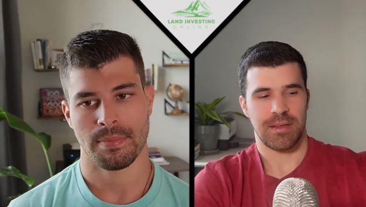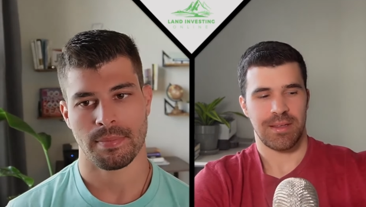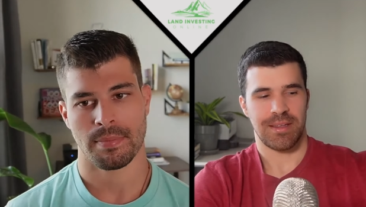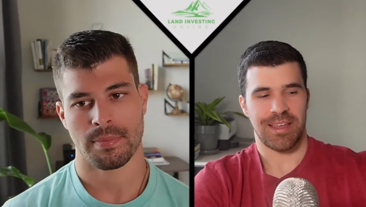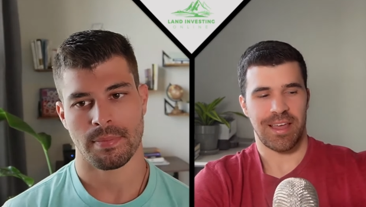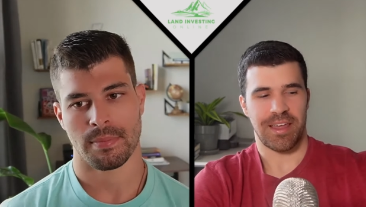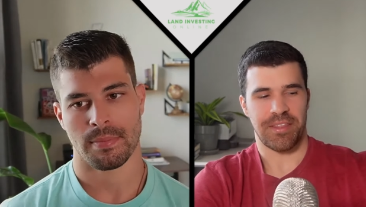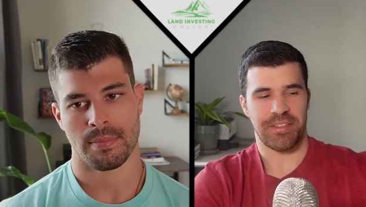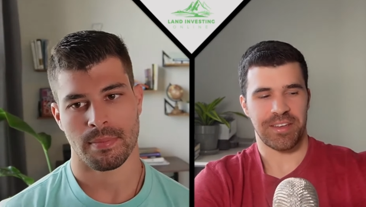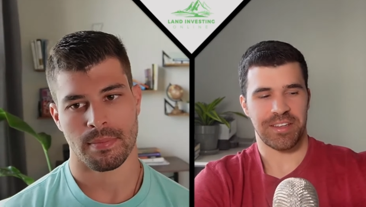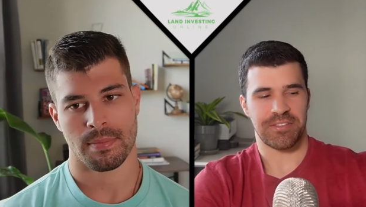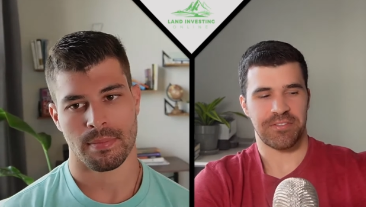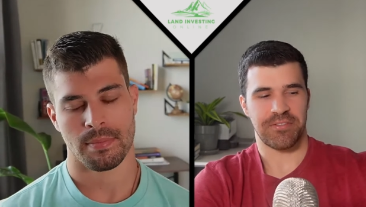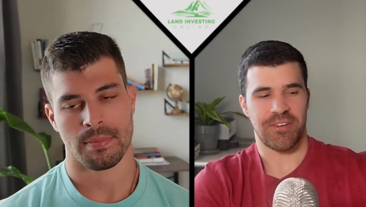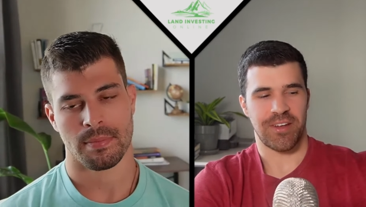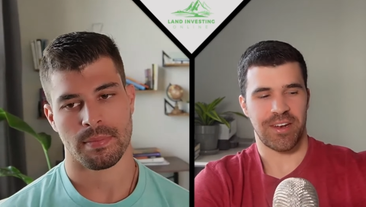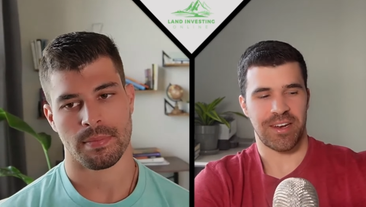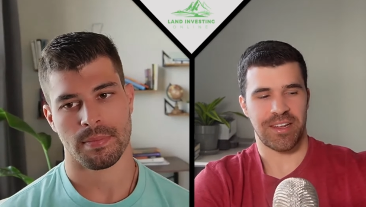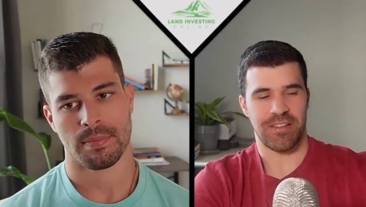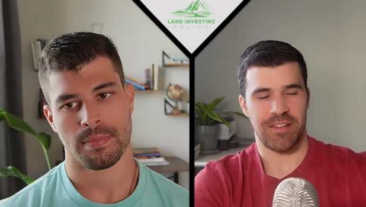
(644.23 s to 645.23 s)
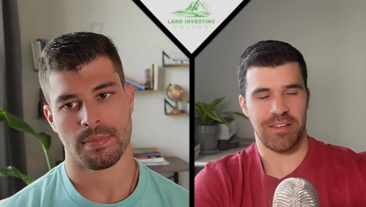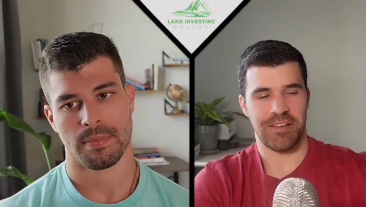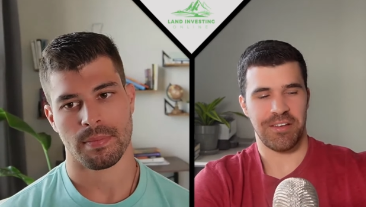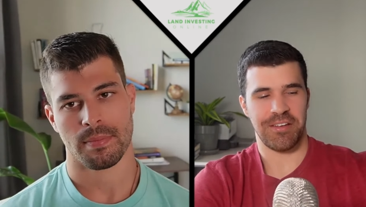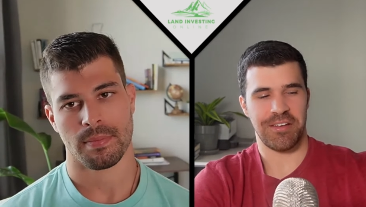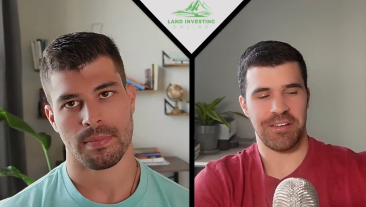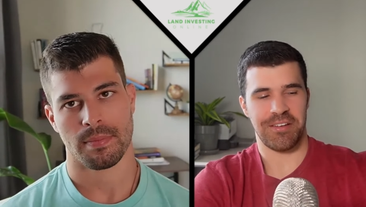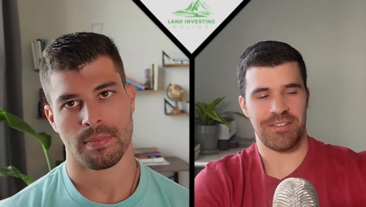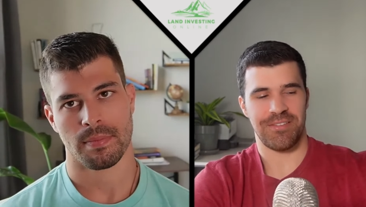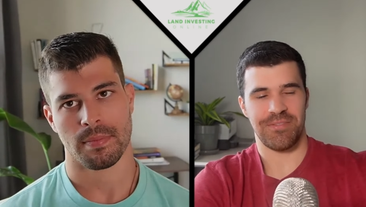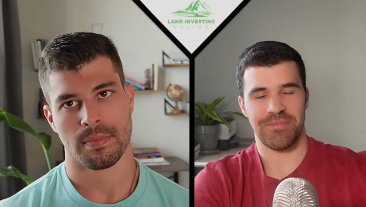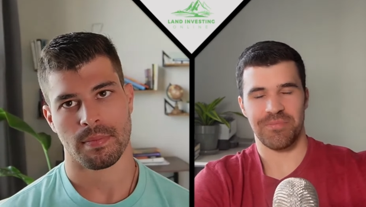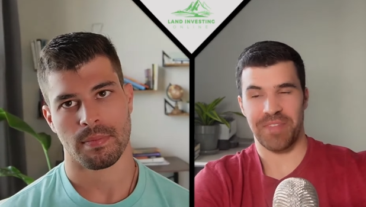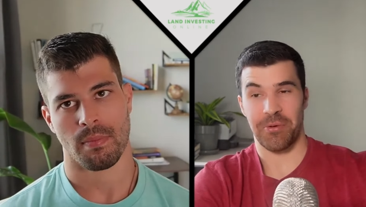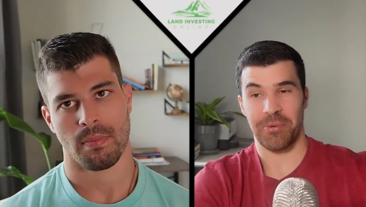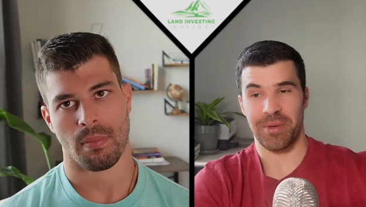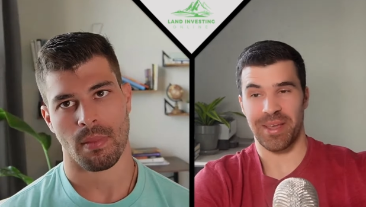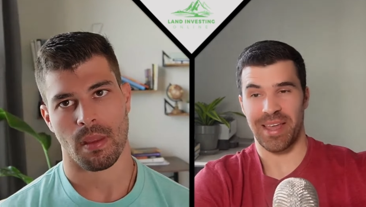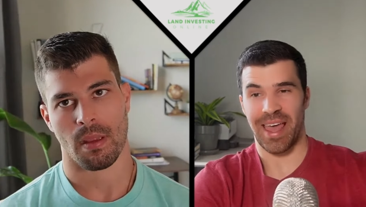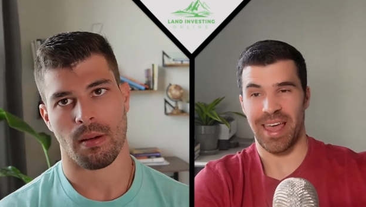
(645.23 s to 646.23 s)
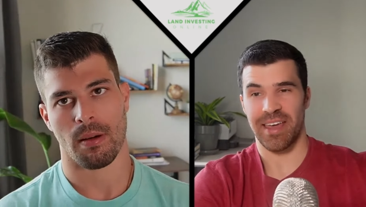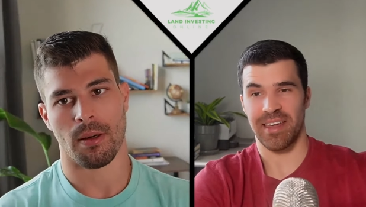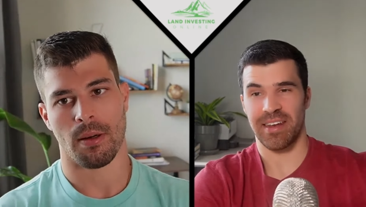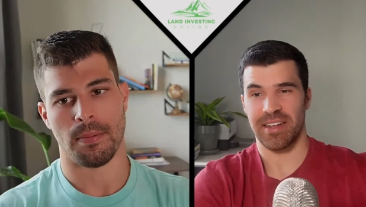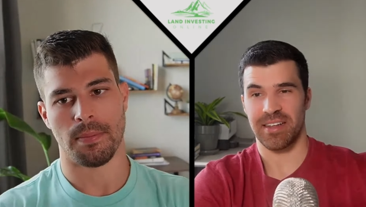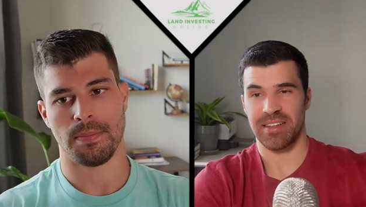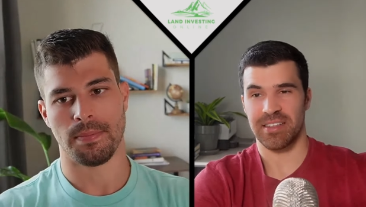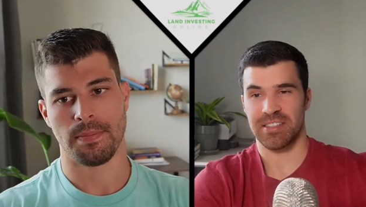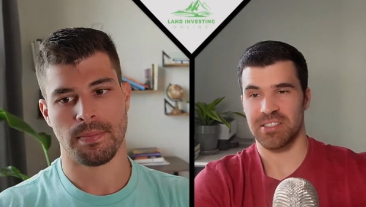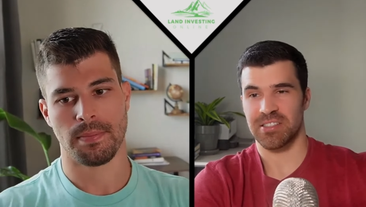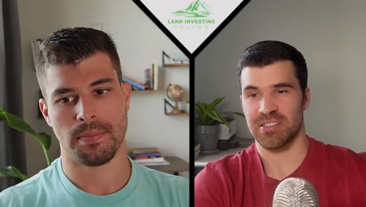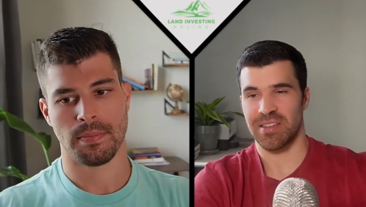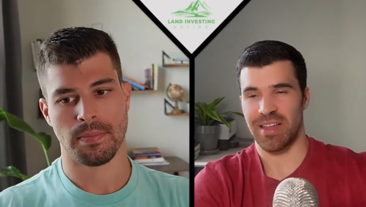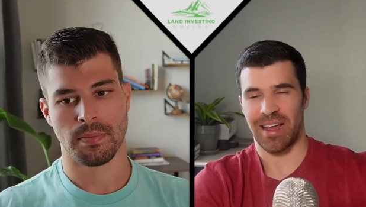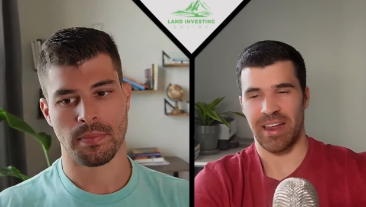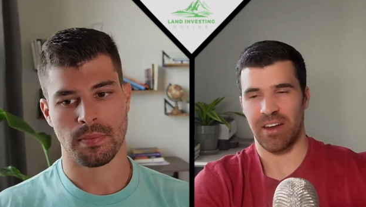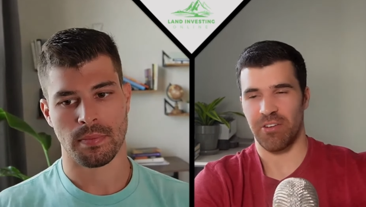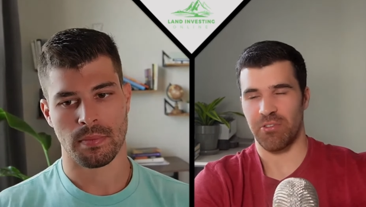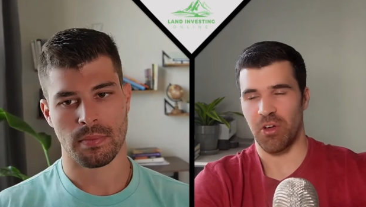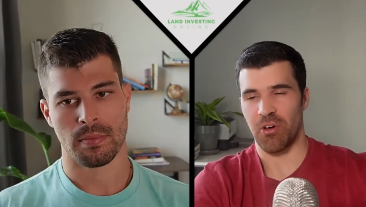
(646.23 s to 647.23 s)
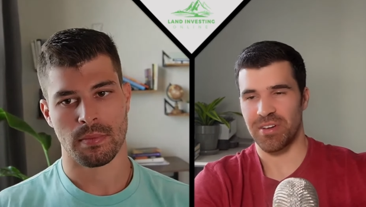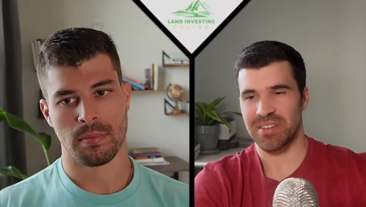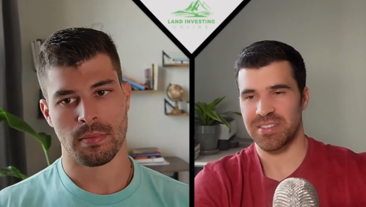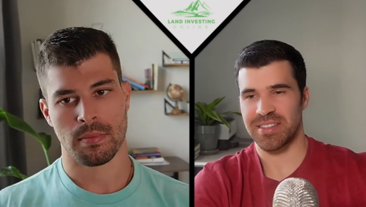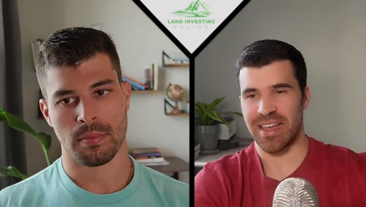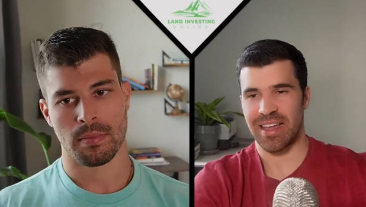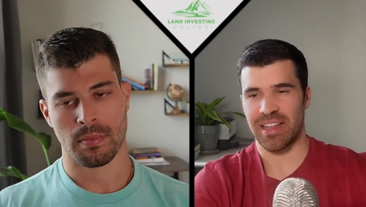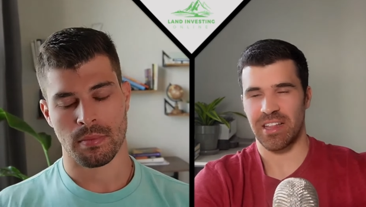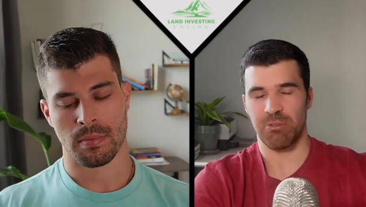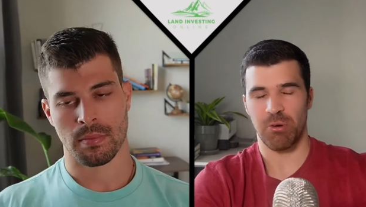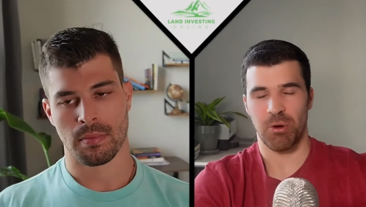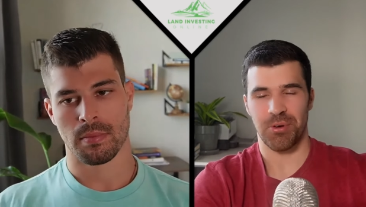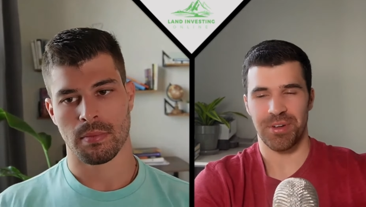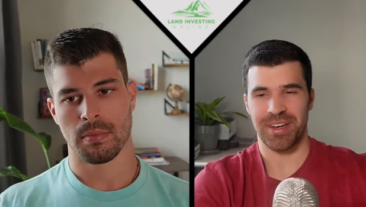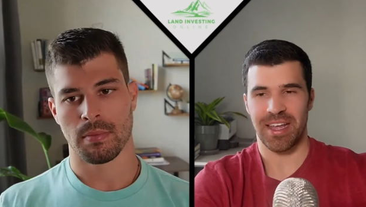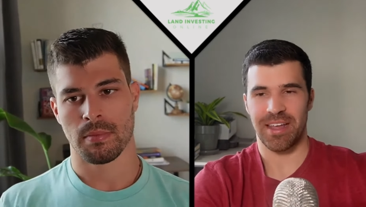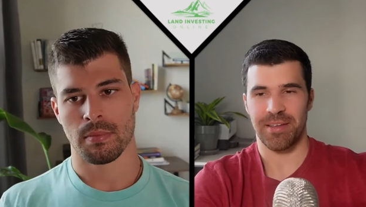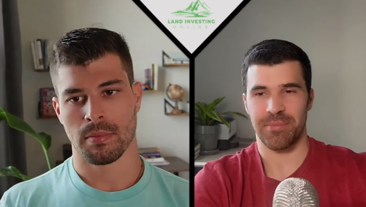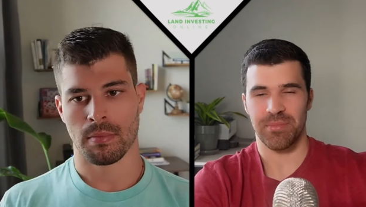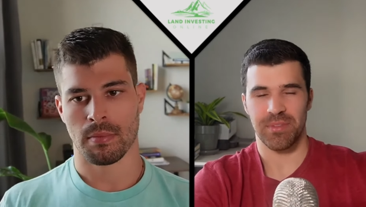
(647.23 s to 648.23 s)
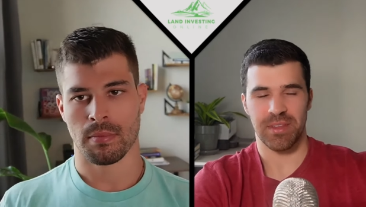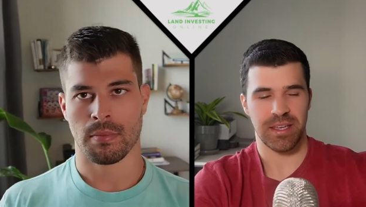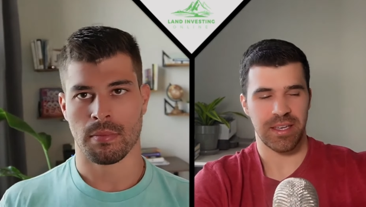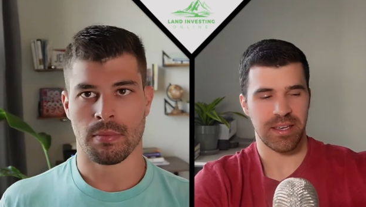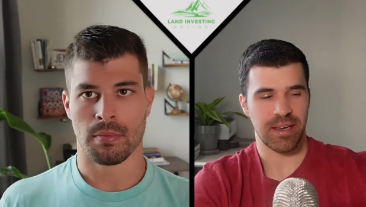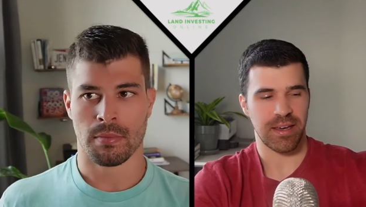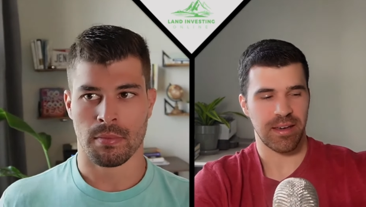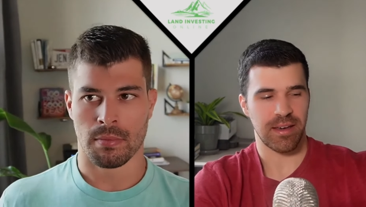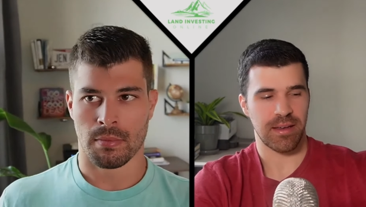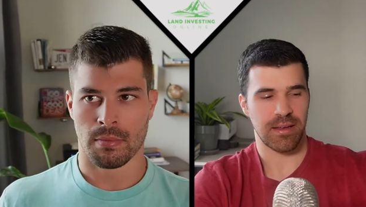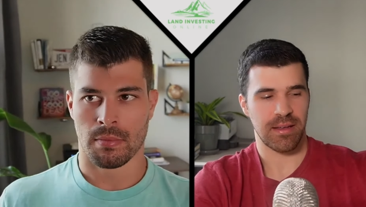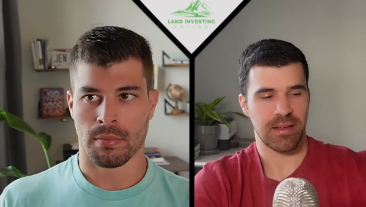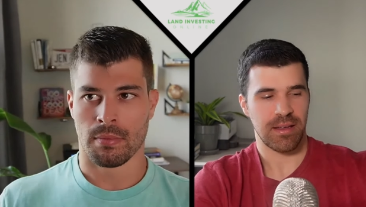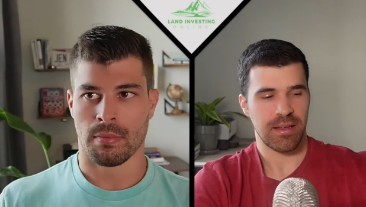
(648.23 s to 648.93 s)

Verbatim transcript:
Speaker 1: Yeah, I think it's funny that we had a, I don't know exactly what we named the uh,